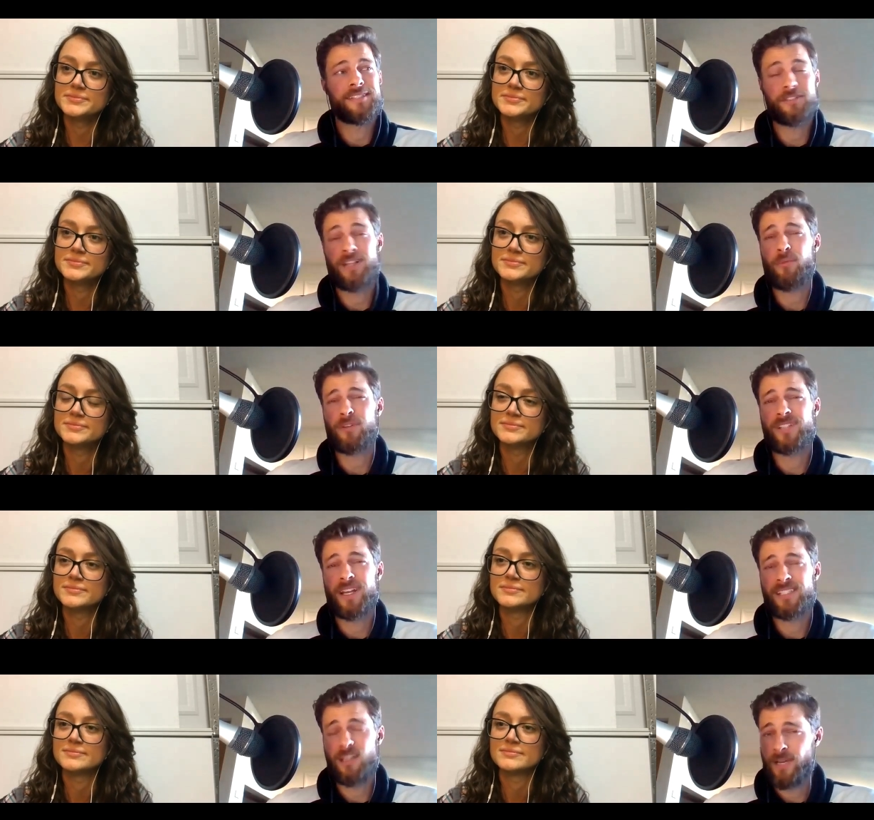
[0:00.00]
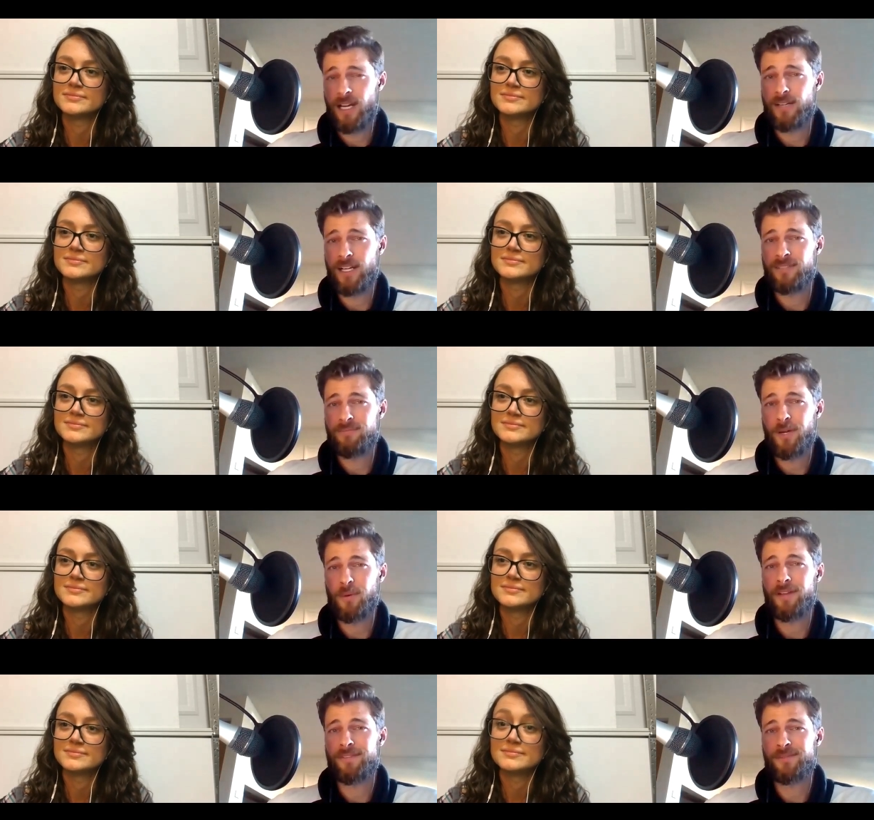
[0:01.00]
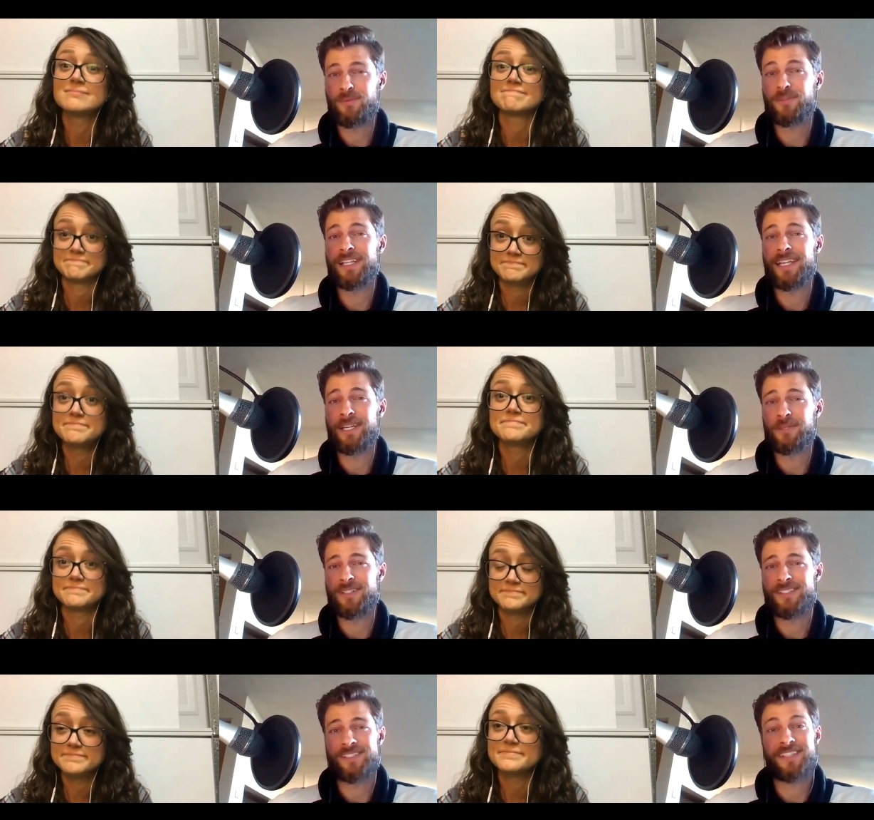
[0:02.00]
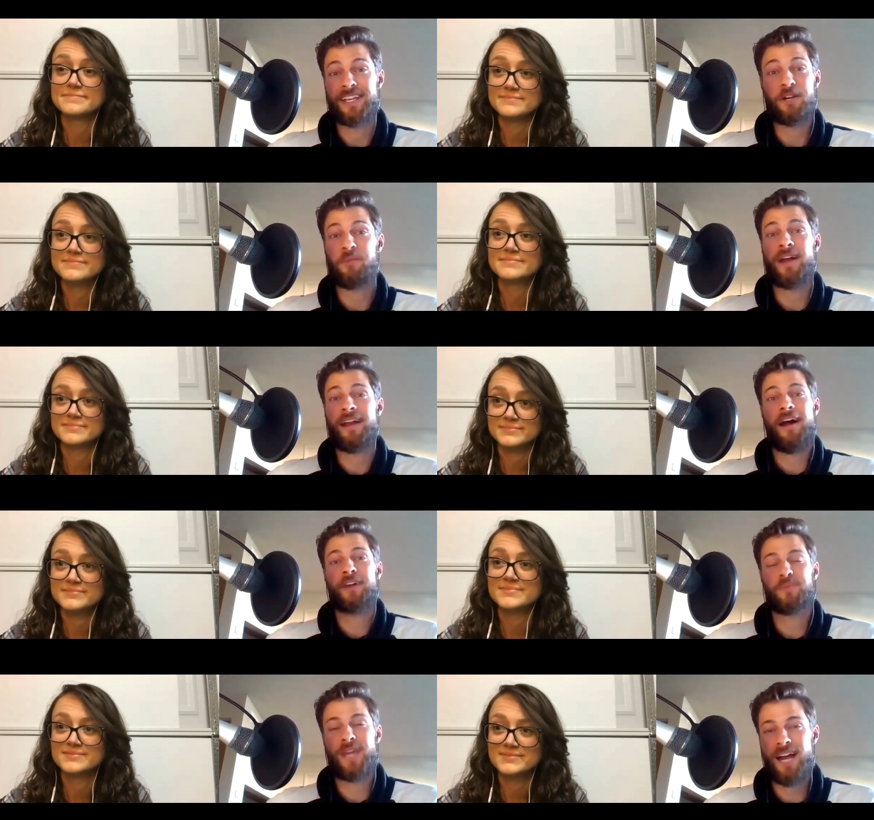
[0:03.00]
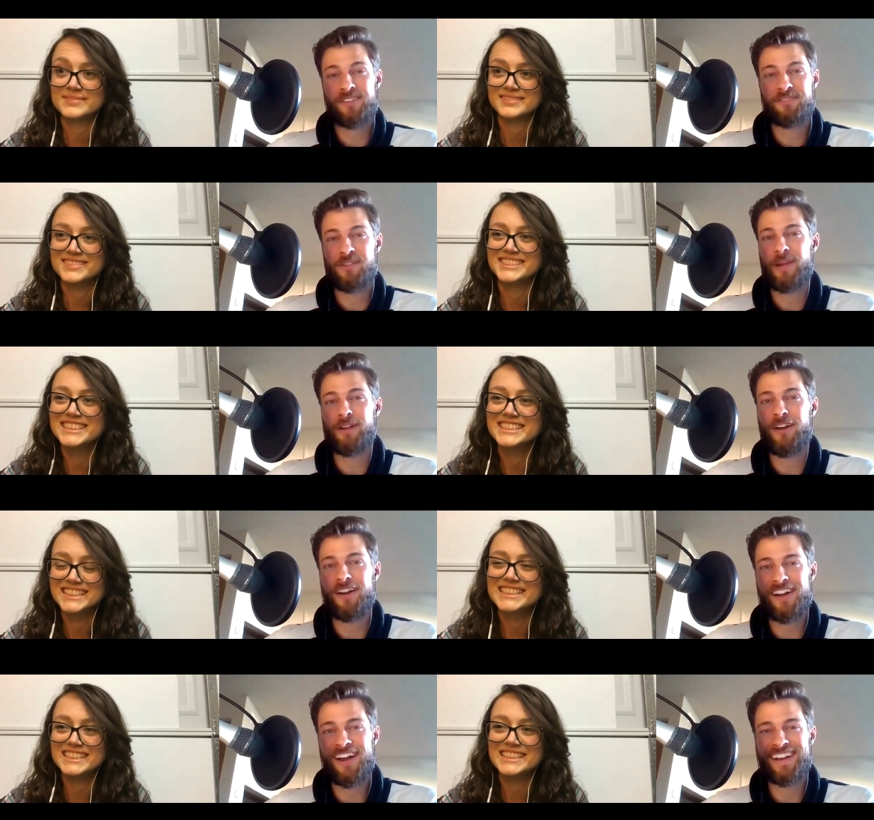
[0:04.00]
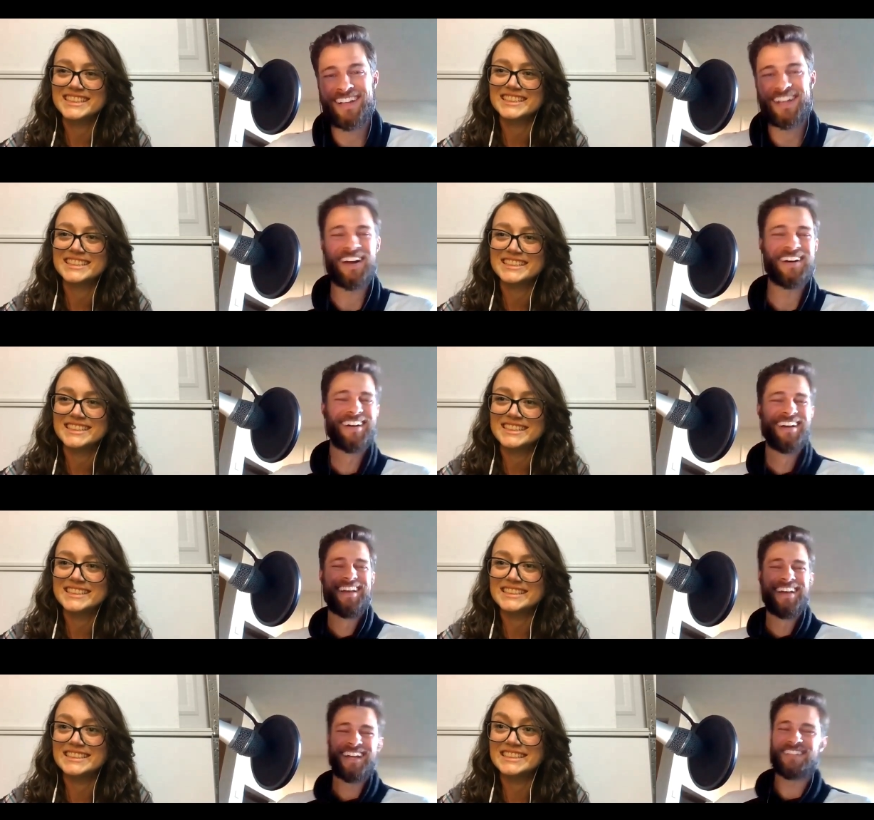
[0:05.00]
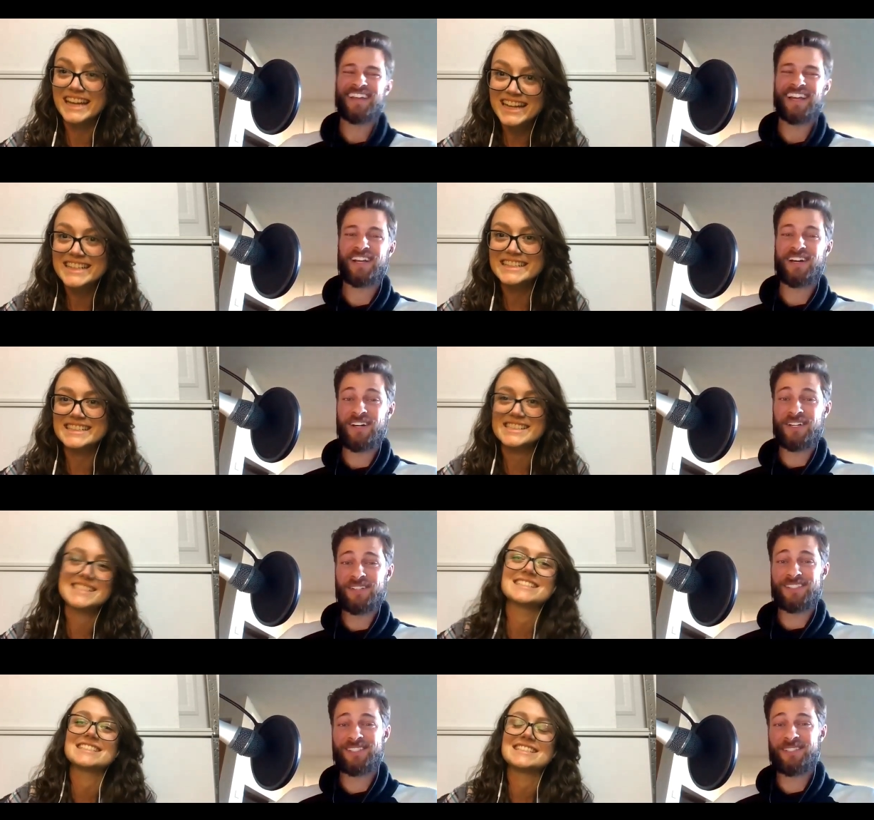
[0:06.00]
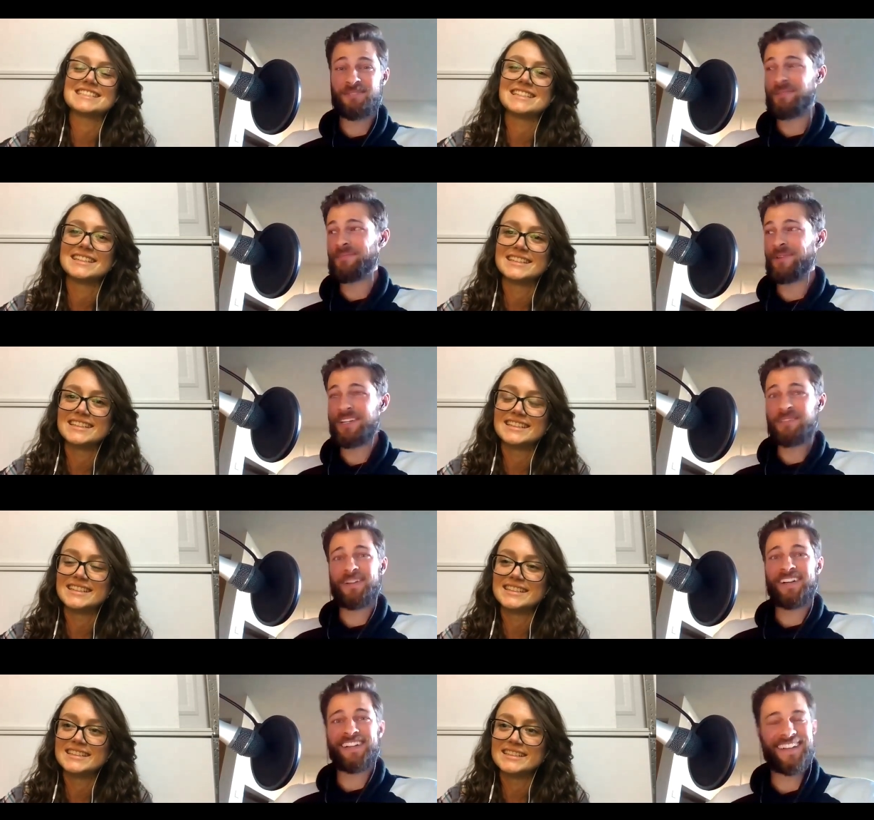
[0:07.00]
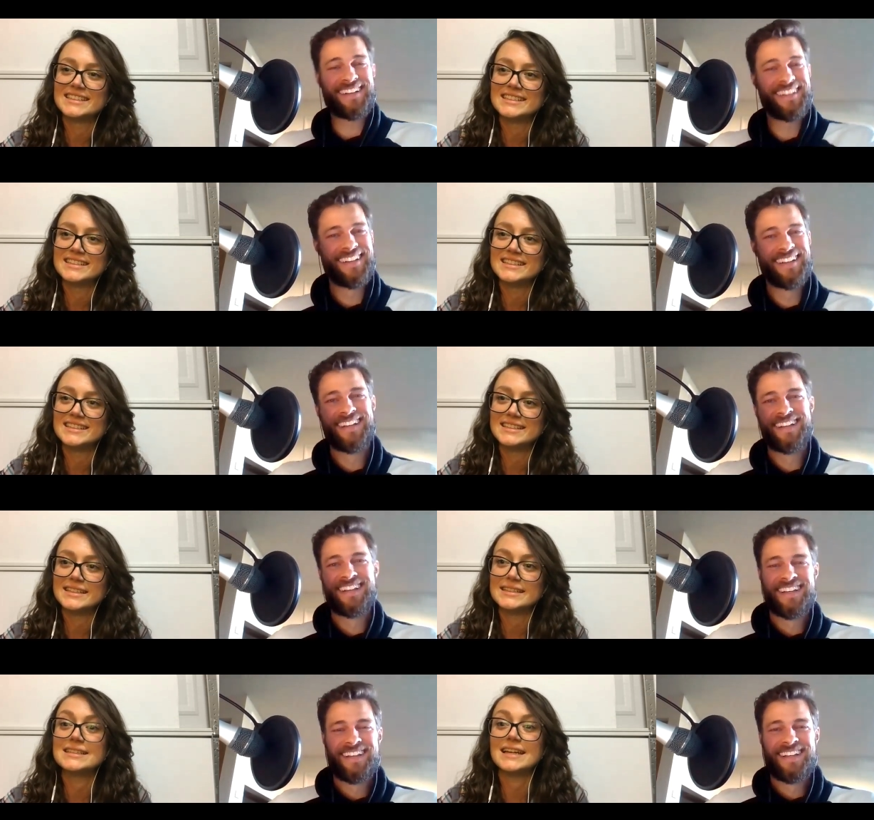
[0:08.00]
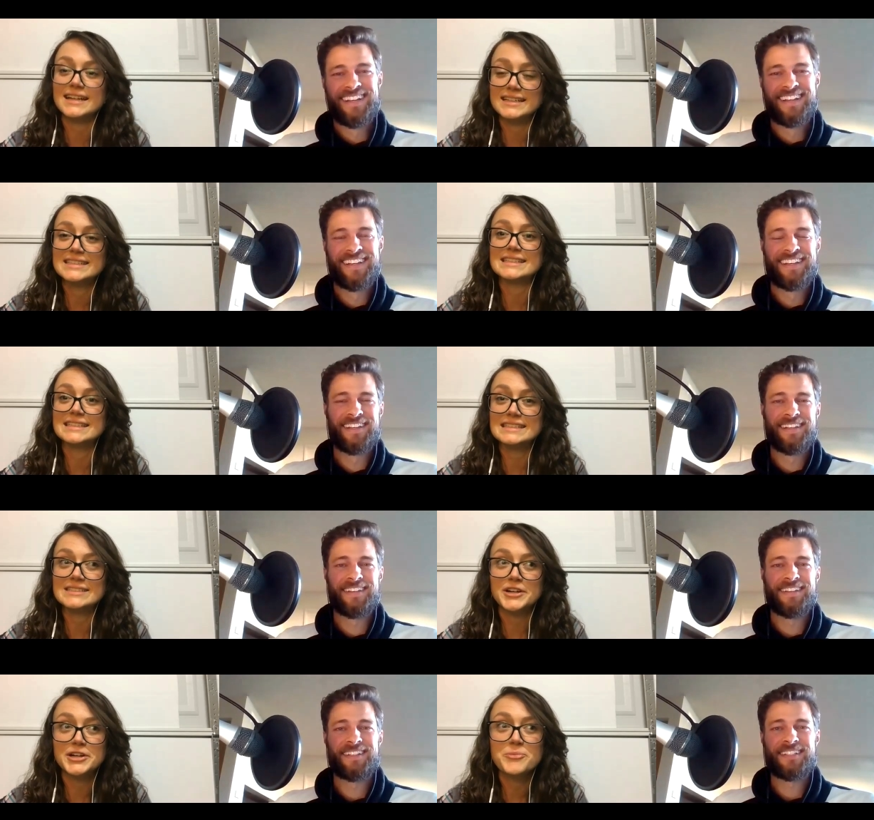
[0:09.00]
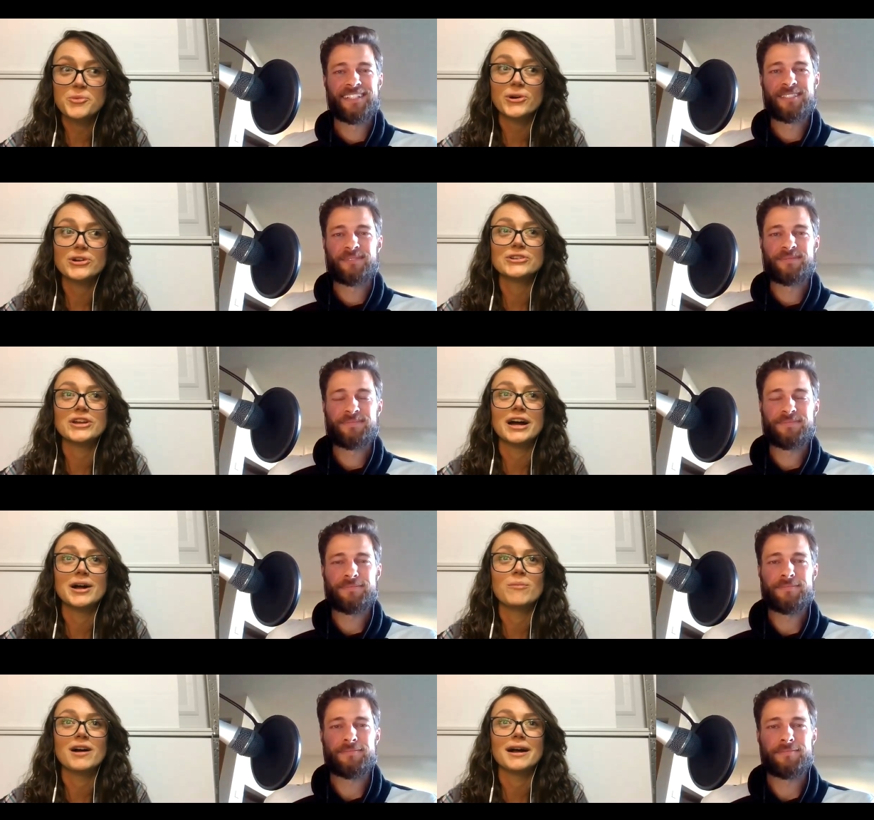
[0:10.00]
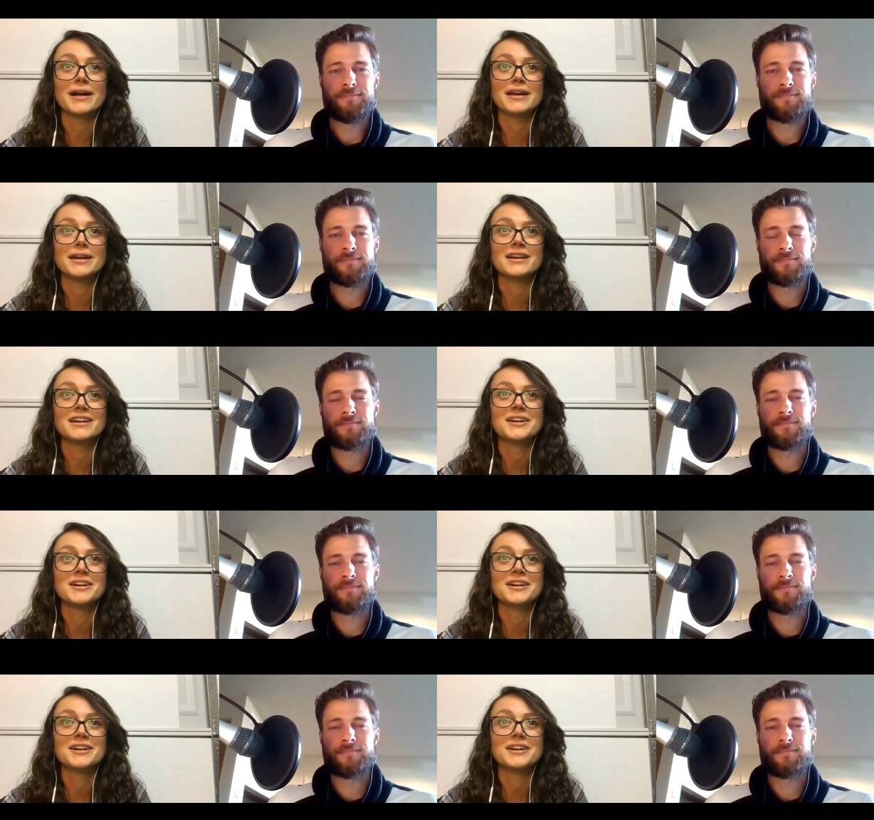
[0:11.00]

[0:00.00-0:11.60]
Speaker 1: there's a lot more studies coming out now. My wife's really into it. She's like, oh my gosh, we have to repair our gut, you know? Yes.
Speaker 2: I'm like, oh, it's super important apparently. Yes, it is very important. Um, I